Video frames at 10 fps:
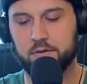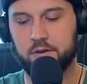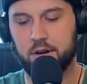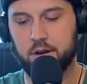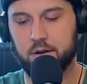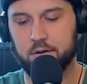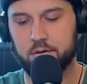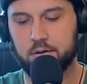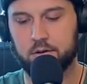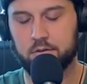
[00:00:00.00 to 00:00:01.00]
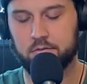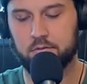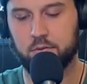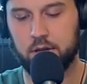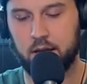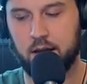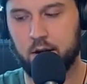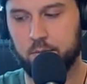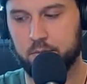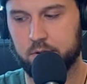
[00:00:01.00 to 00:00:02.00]
your videos really
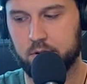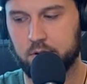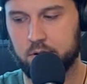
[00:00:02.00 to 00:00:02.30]
helped.